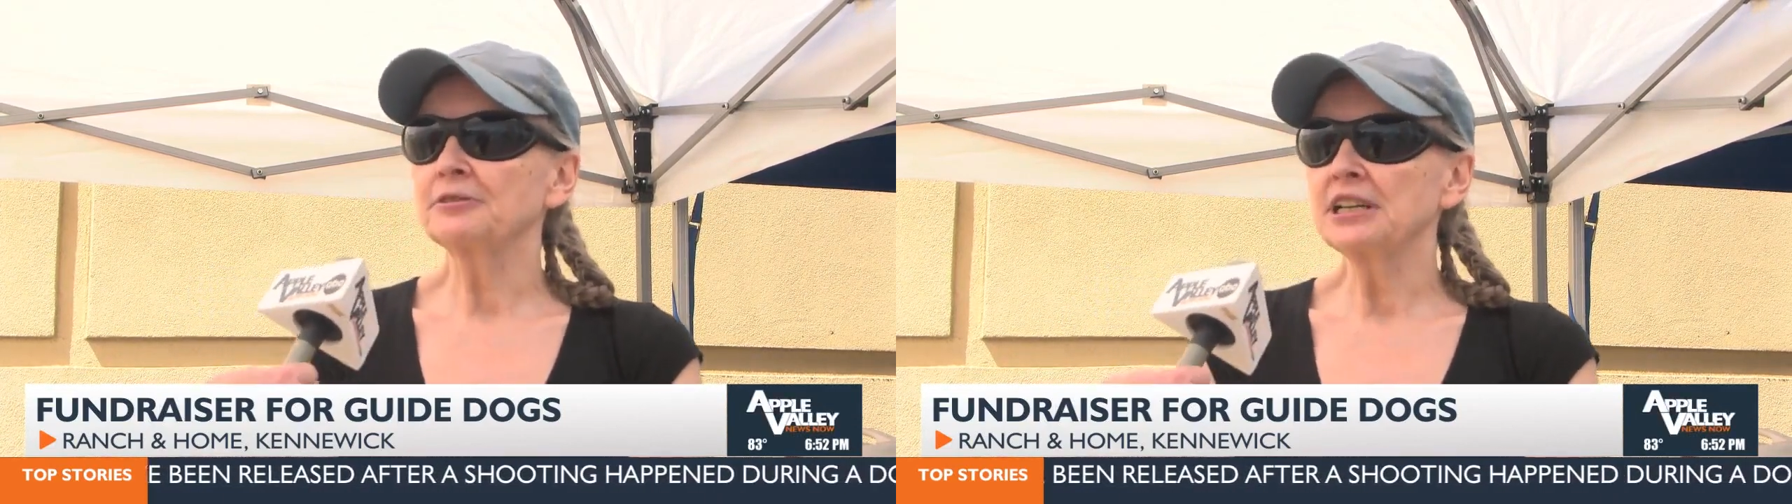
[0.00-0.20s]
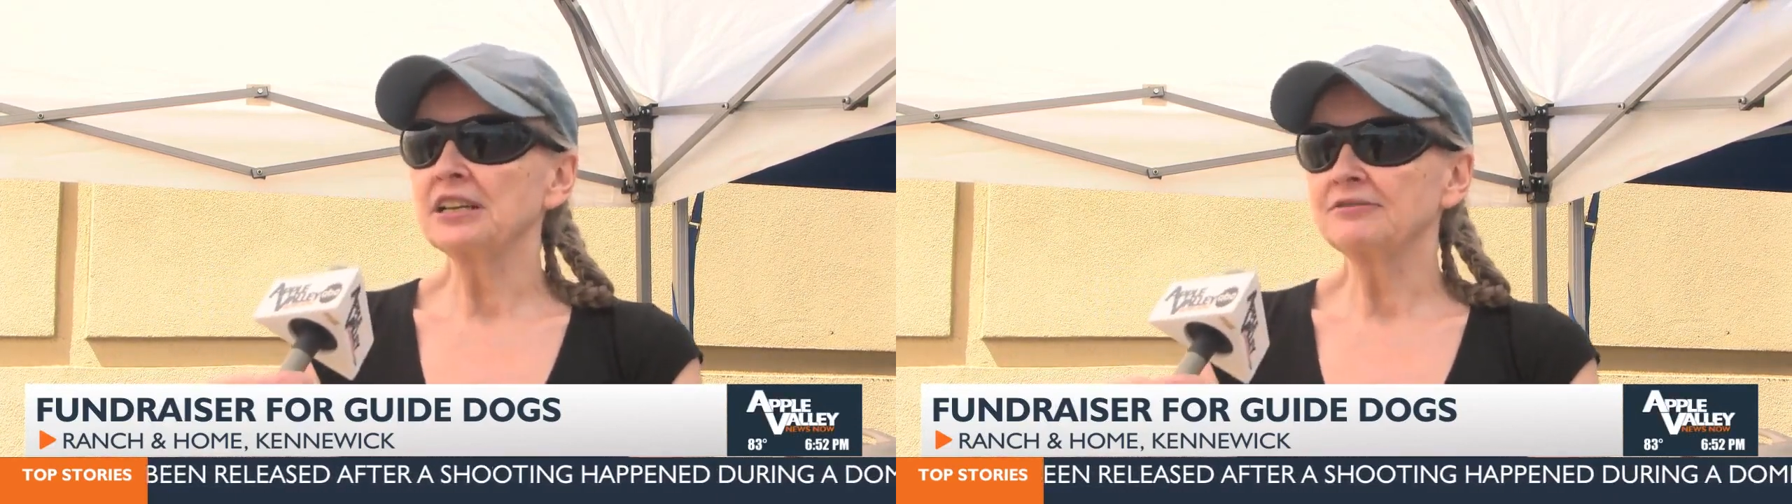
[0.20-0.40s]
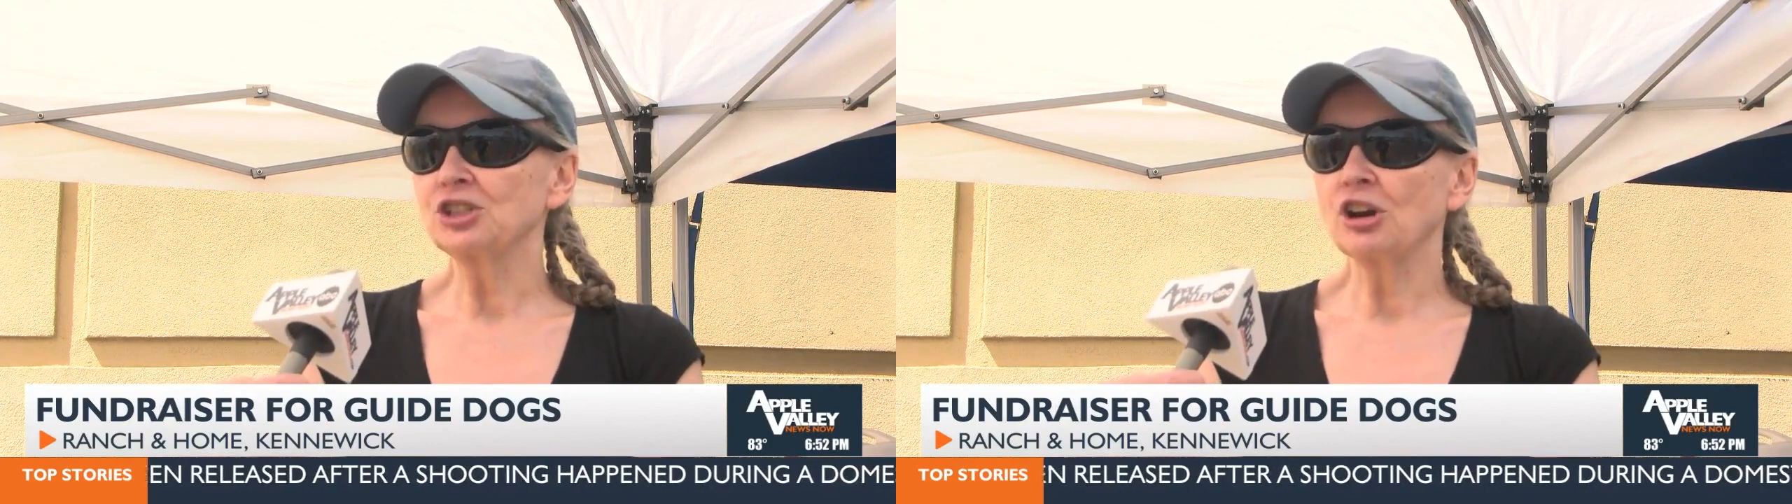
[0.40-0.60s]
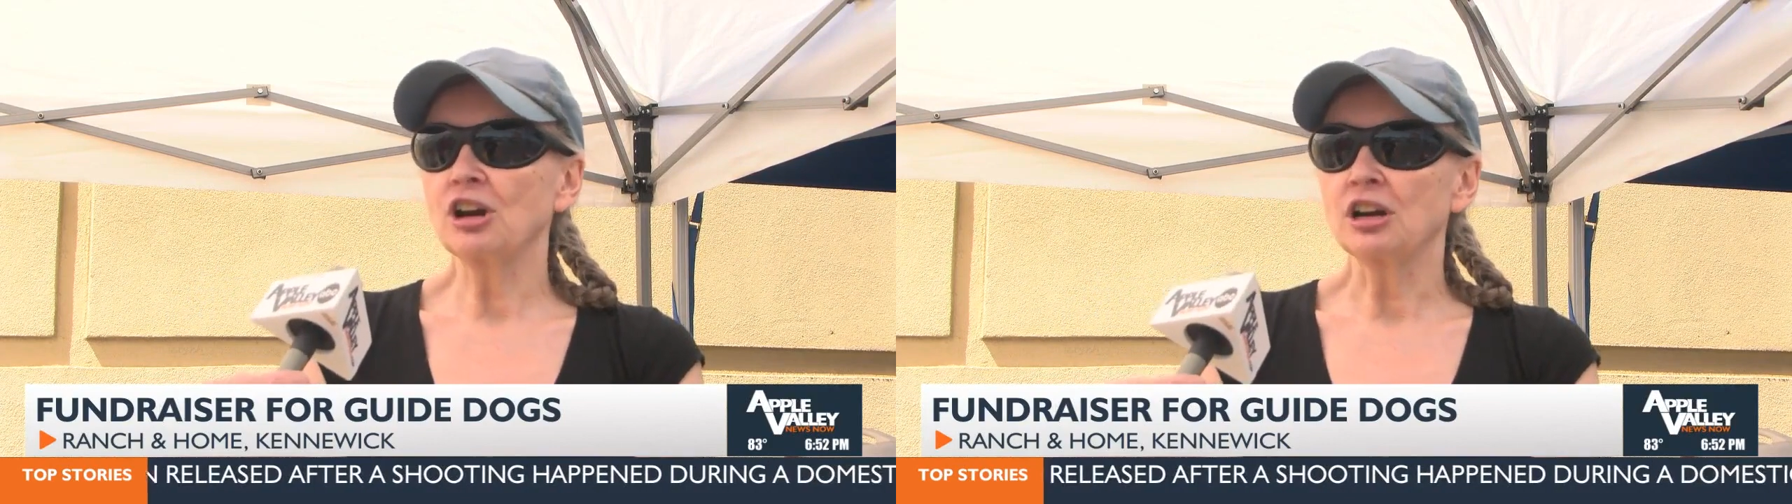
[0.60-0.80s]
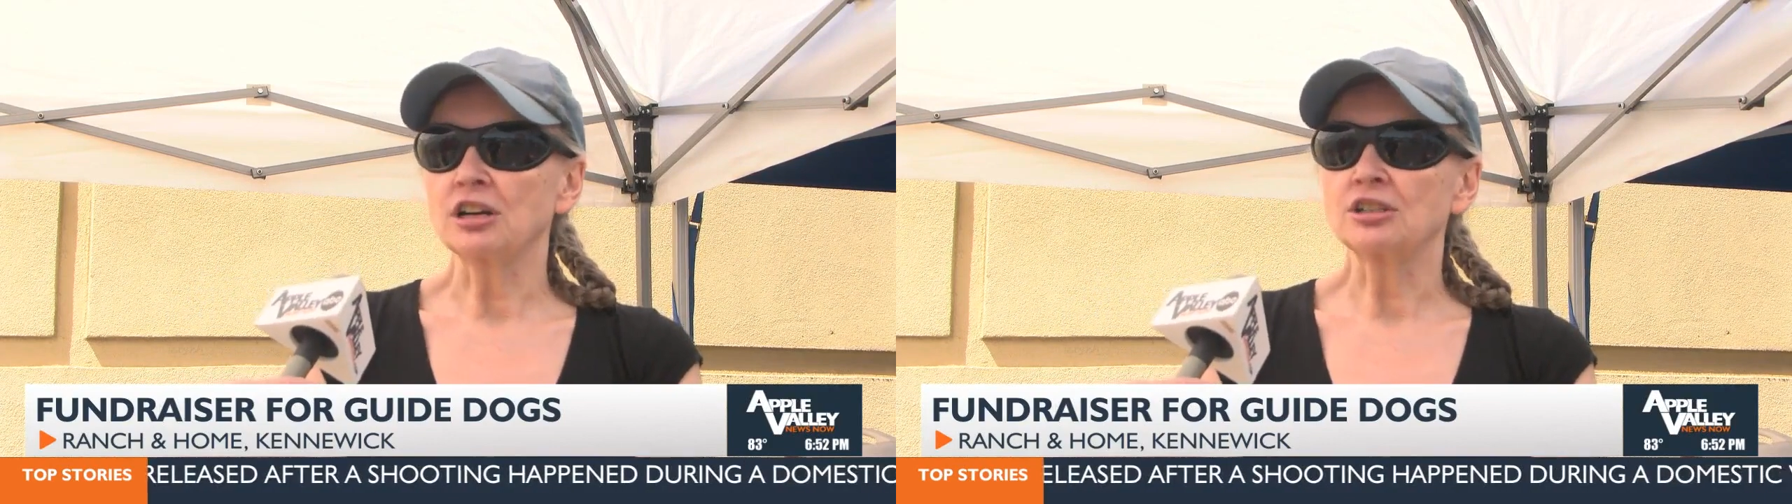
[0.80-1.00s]
free of
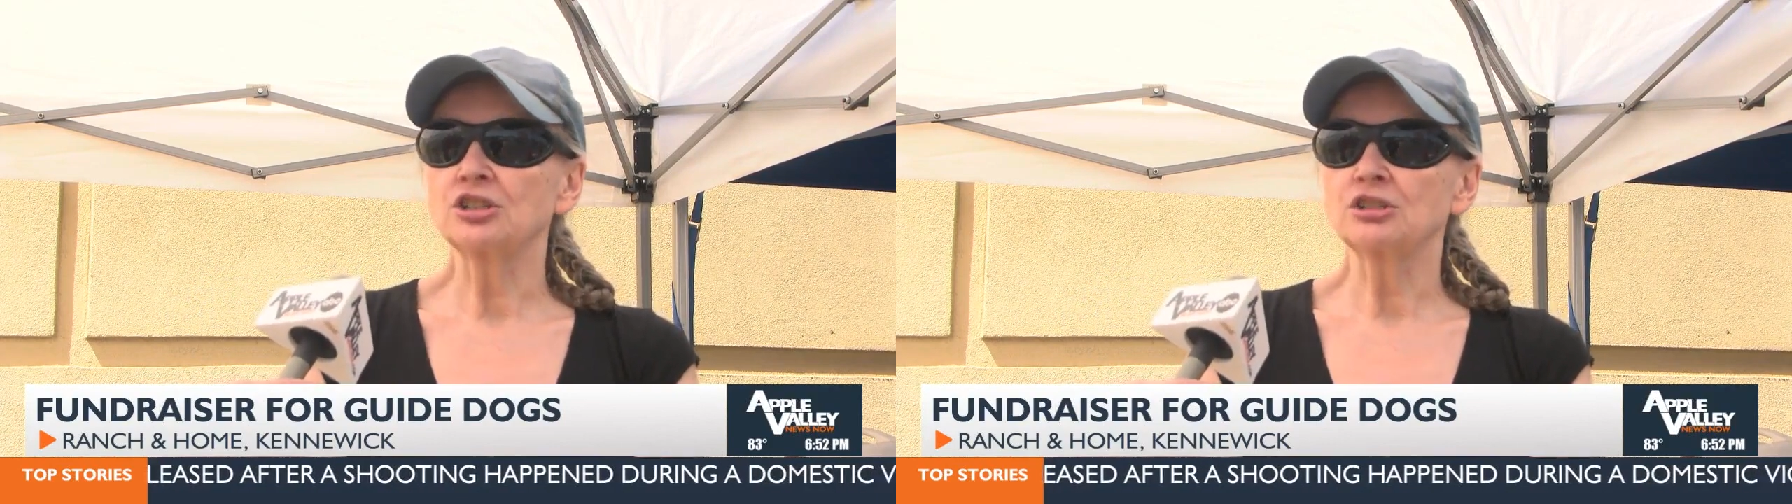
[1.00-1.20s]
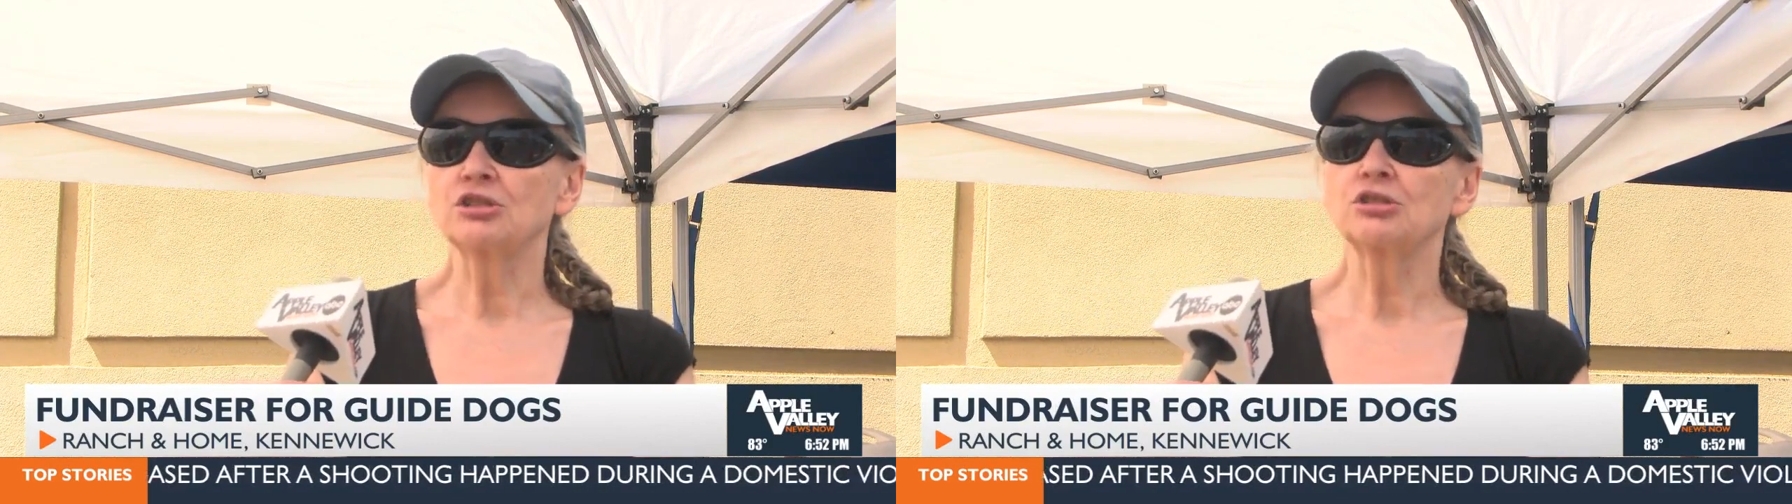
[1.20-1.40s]
charge